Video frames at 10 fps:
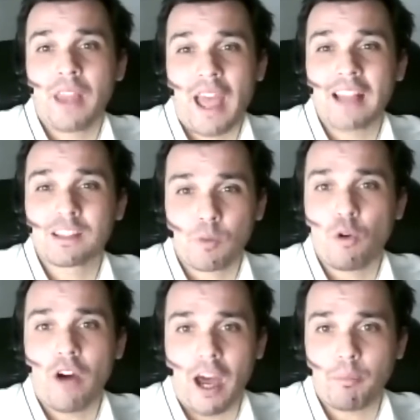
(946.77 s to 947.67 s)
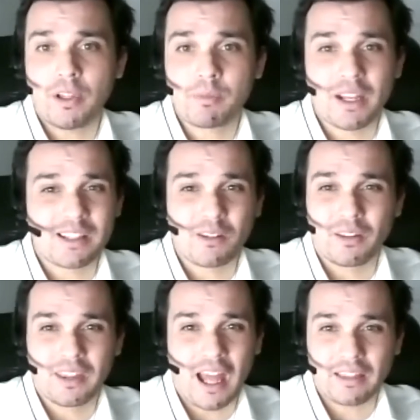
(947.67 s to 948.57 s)
has some cool outputs, but it's still
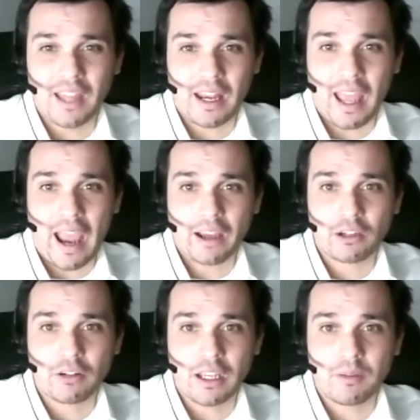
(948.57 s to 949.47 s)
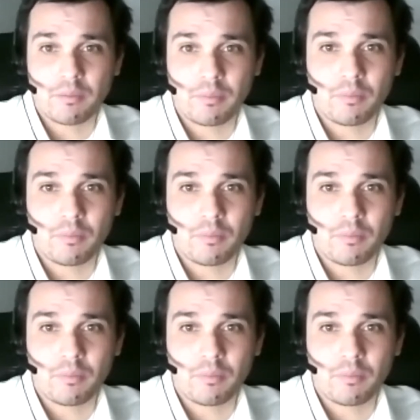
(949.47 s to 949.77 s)
not that accurate.